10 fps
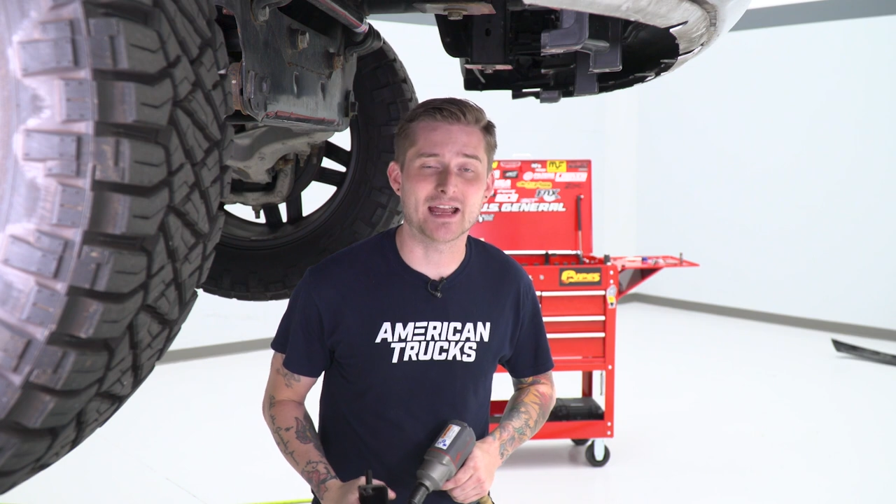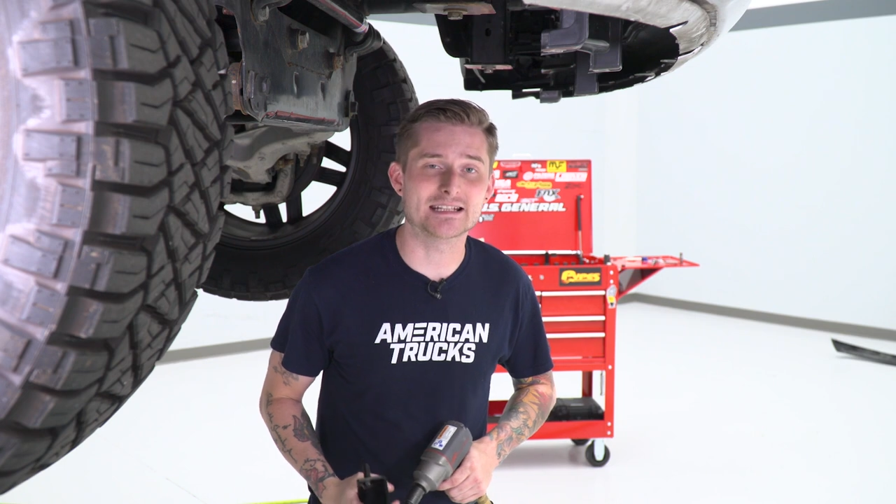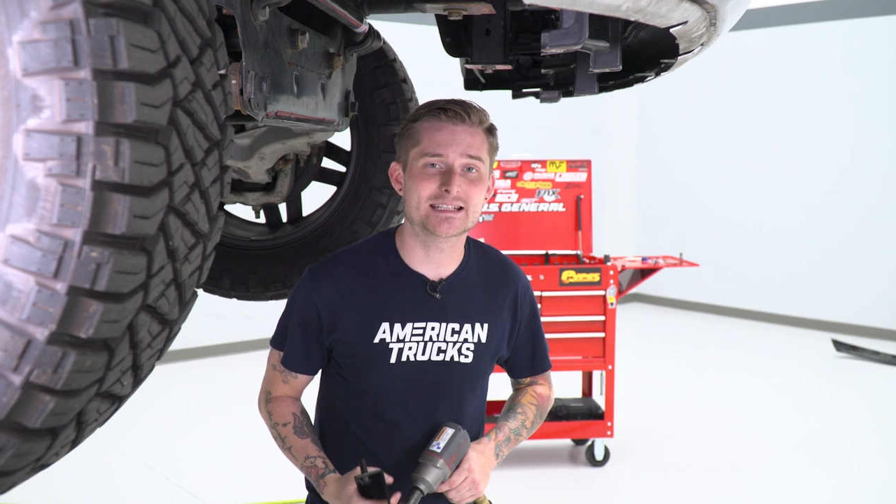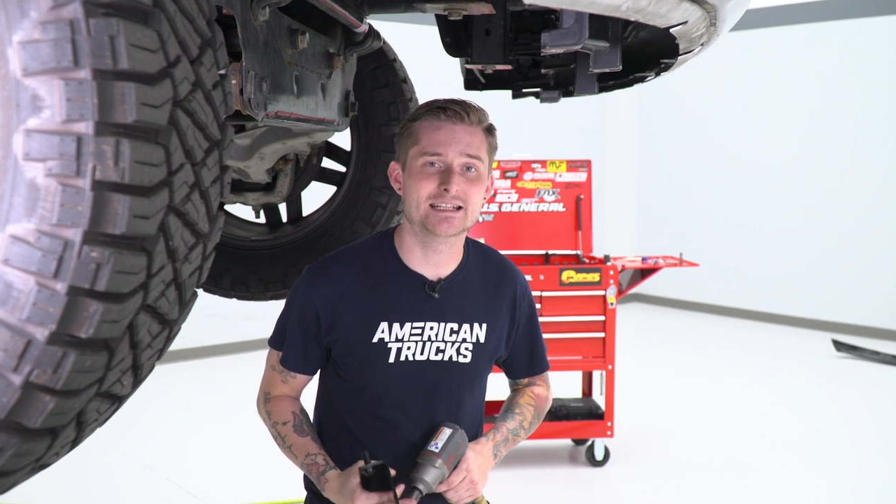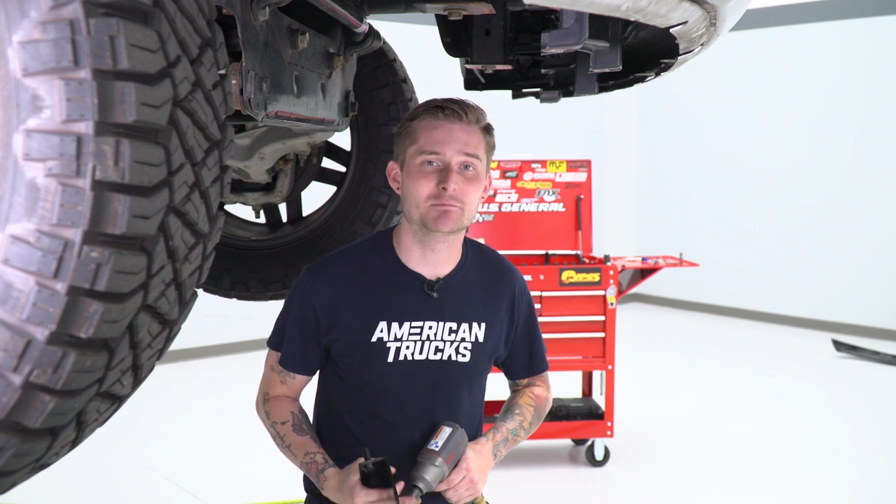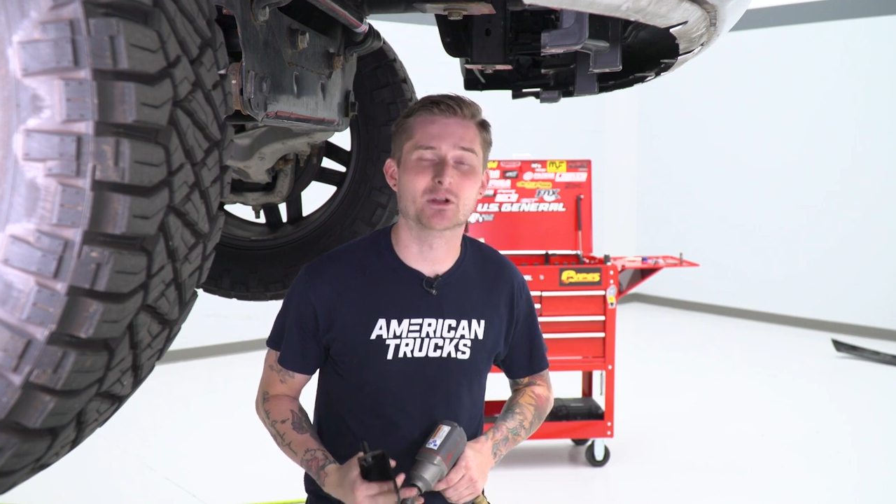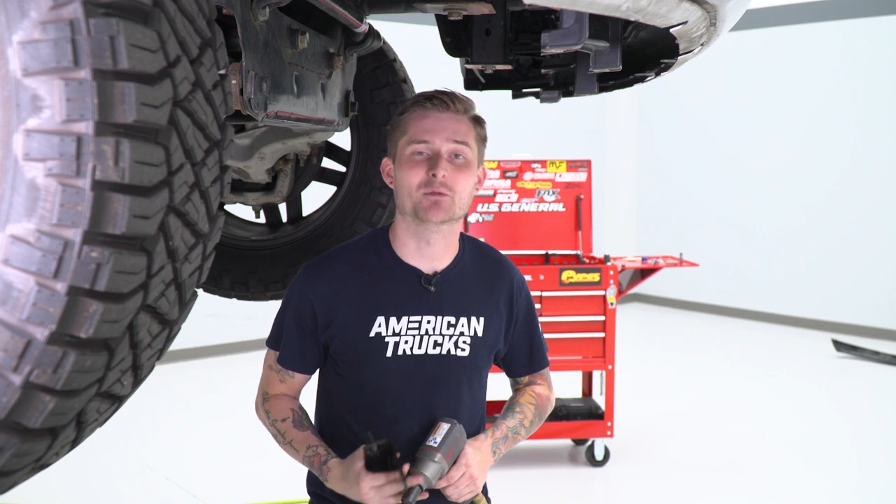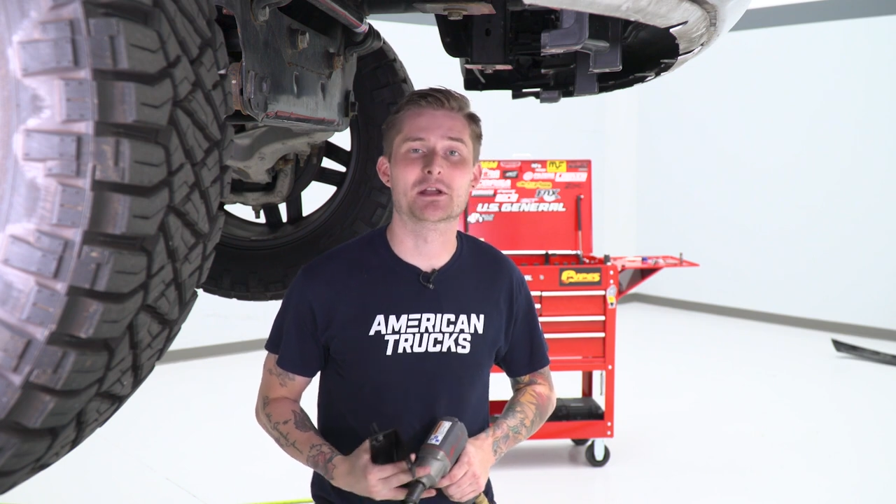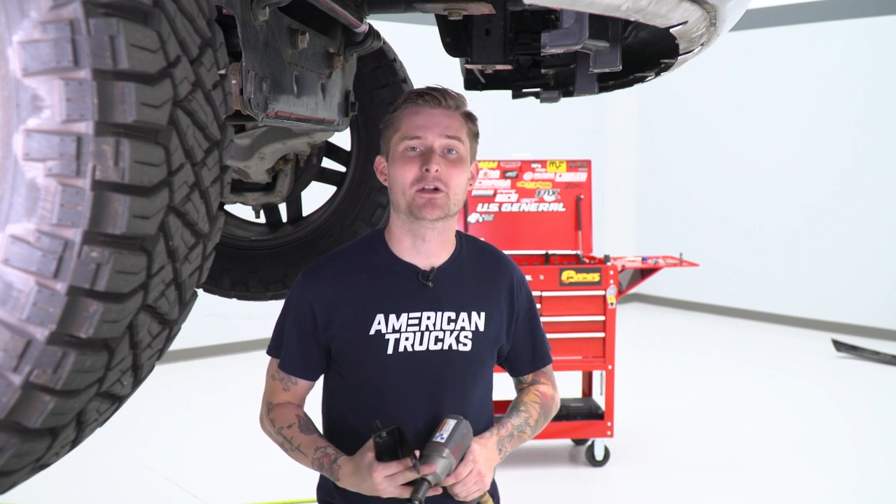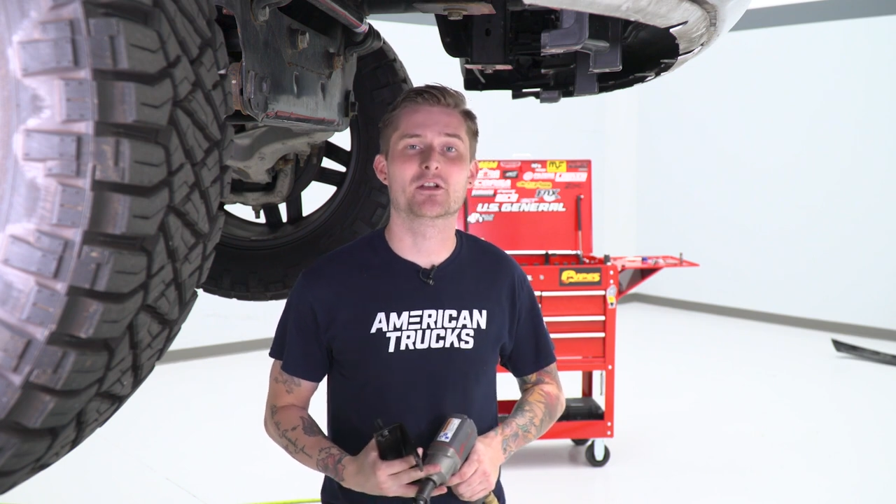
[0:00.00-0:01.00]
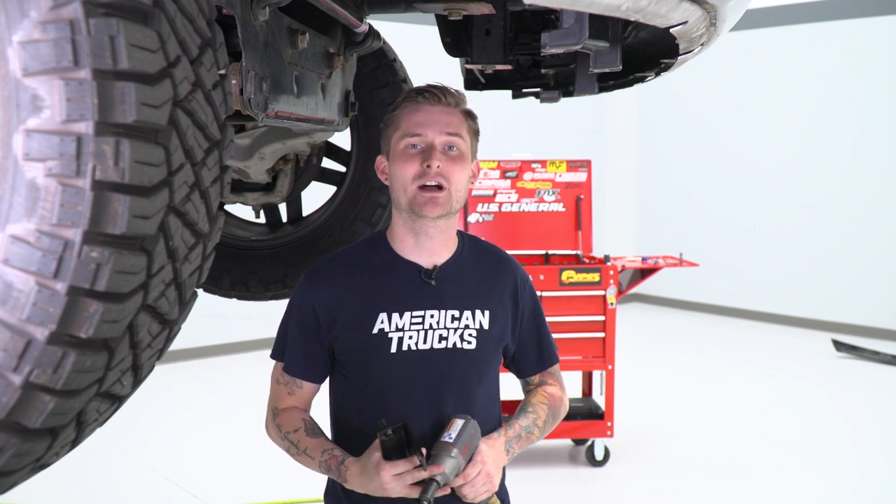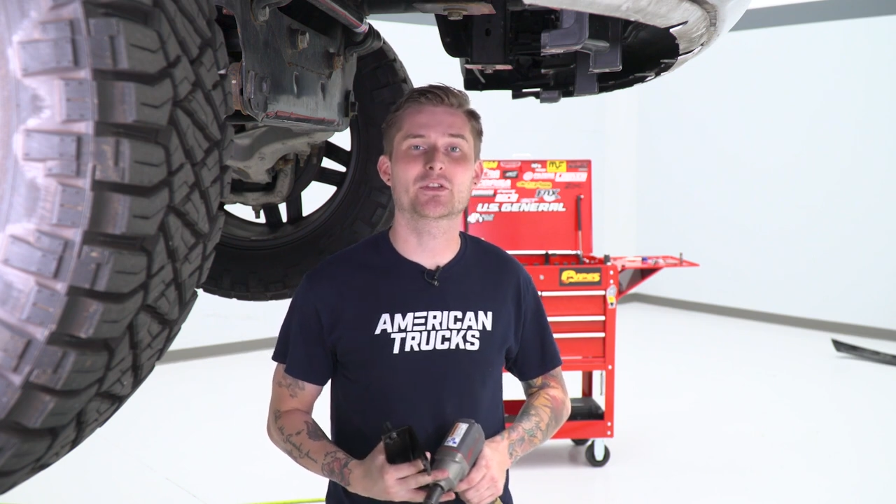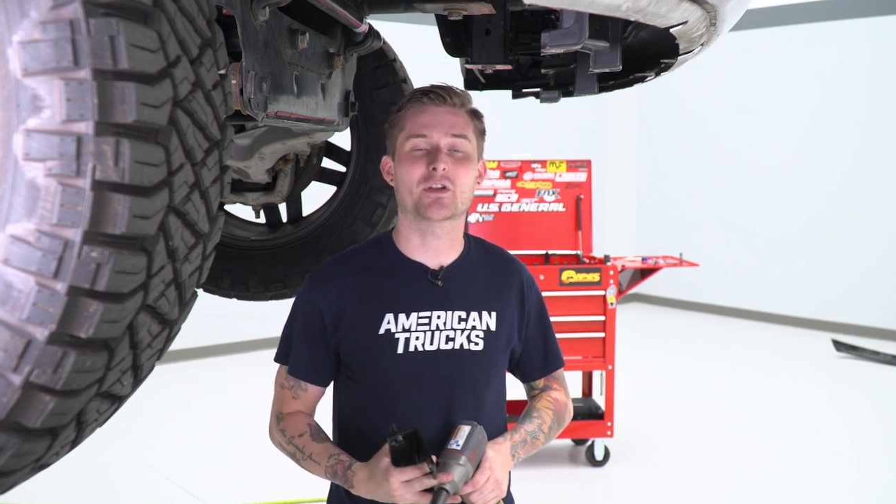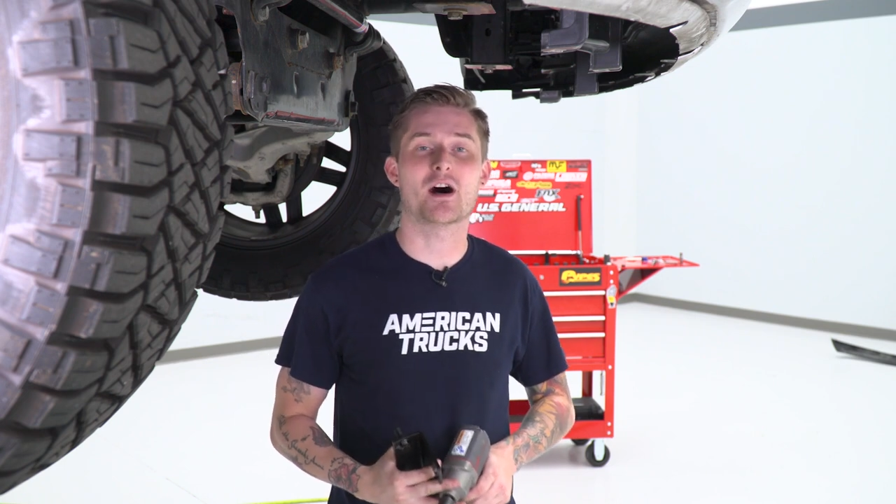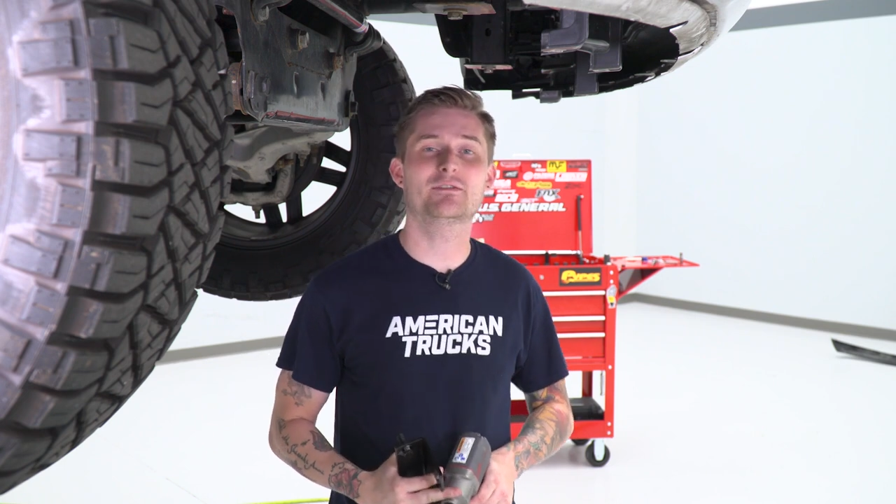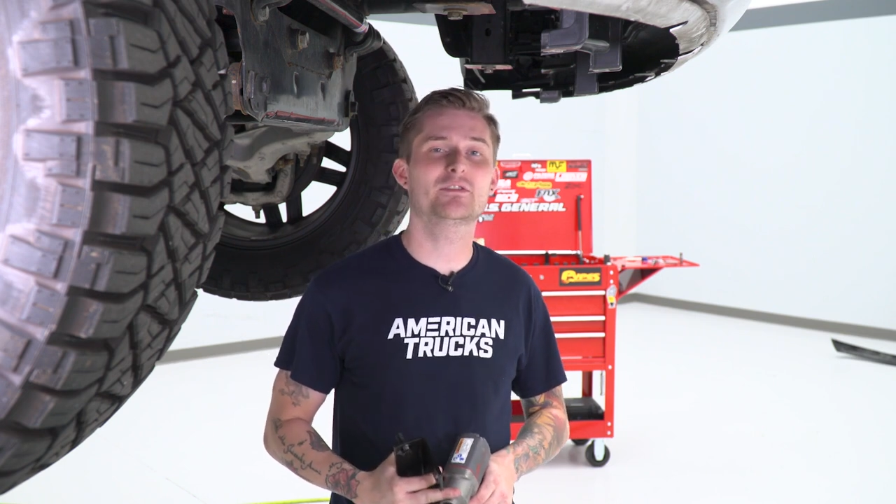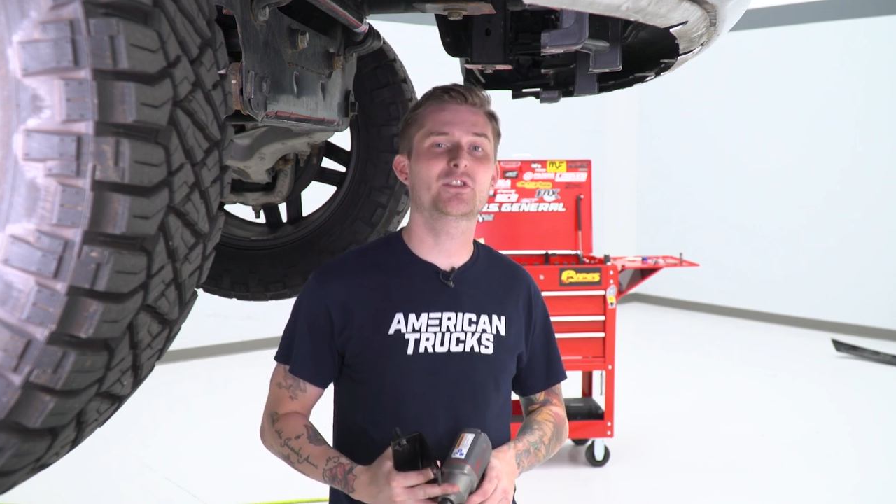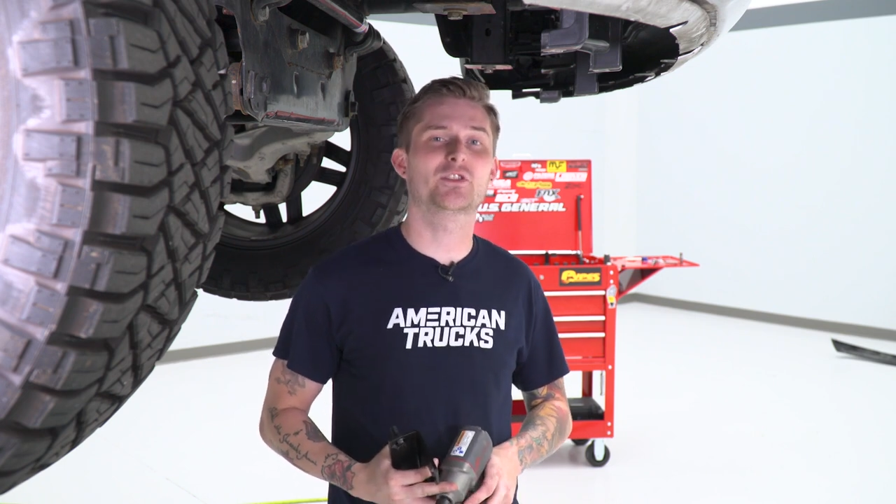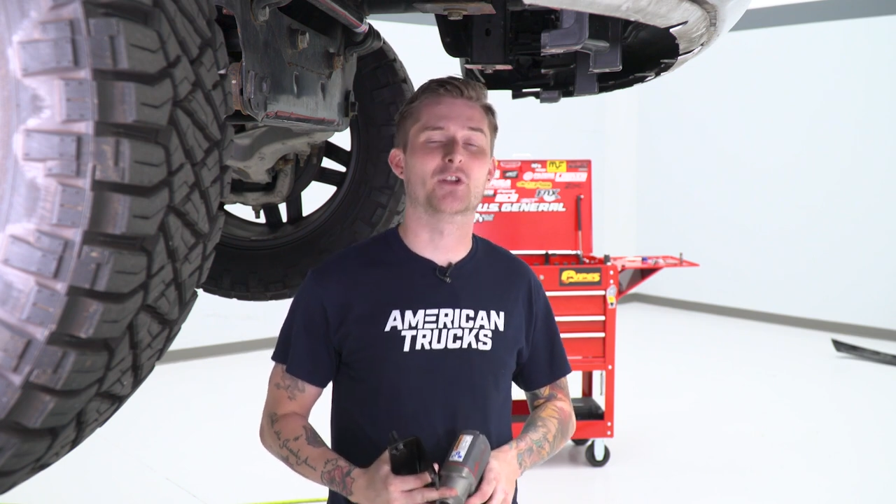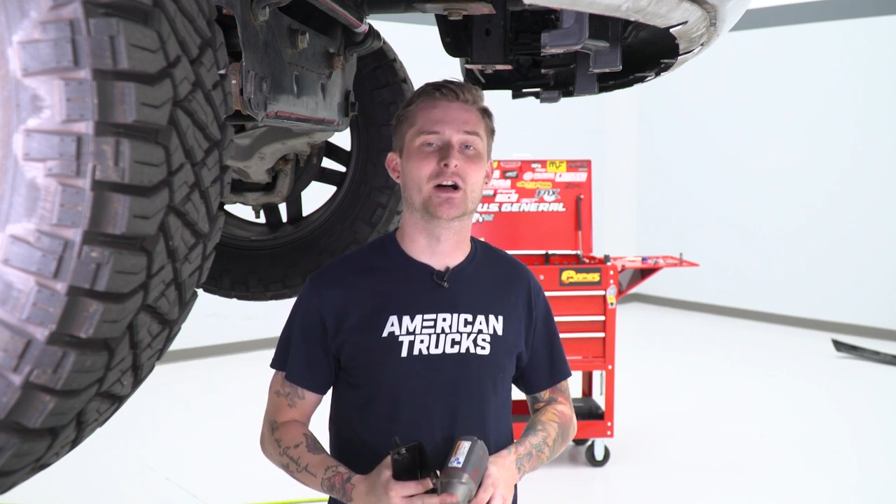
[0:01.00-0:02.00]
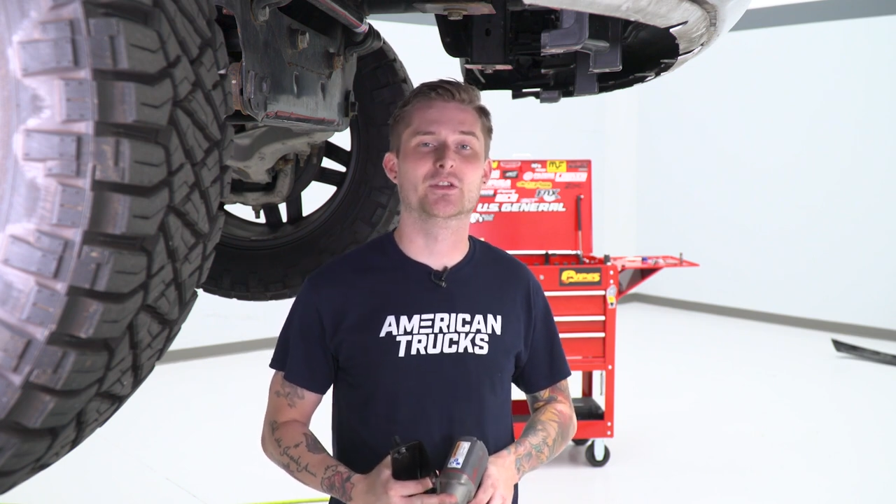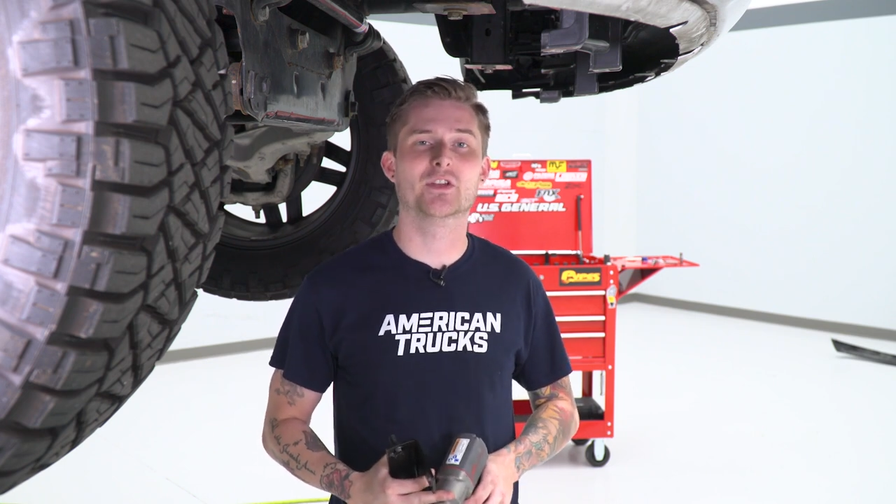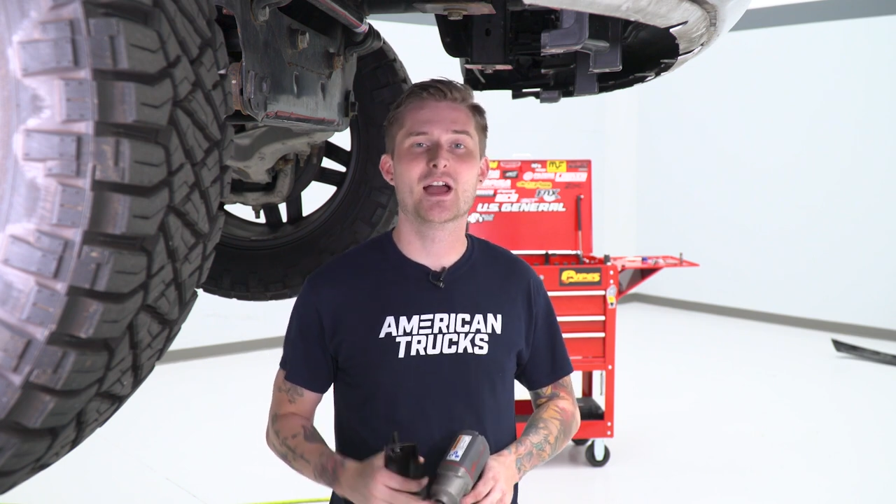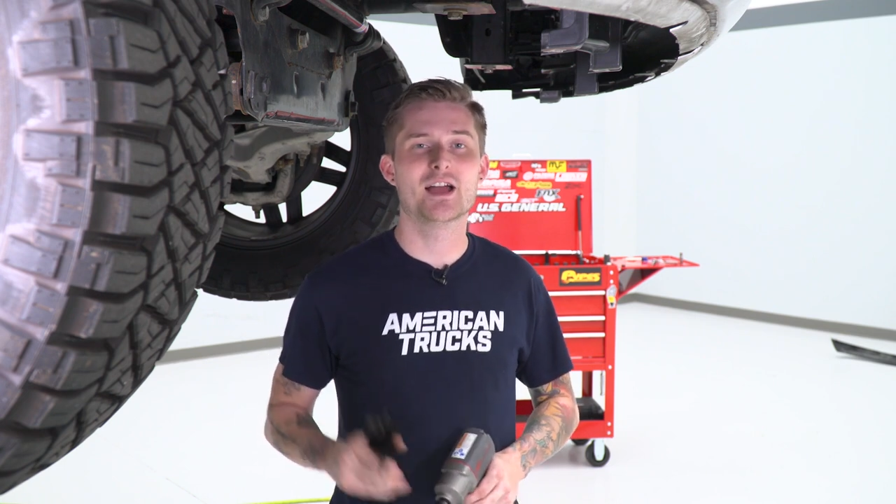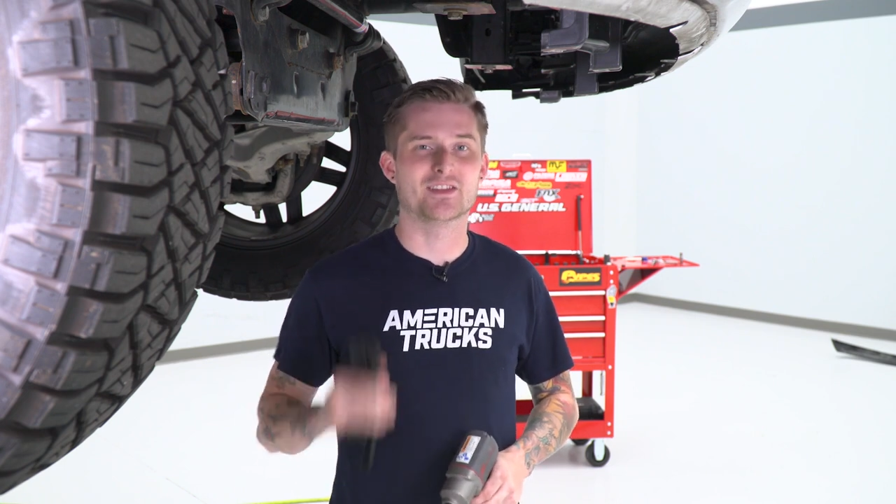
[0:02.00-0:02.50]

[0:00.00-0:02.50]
18 millimeter nuts off of the studs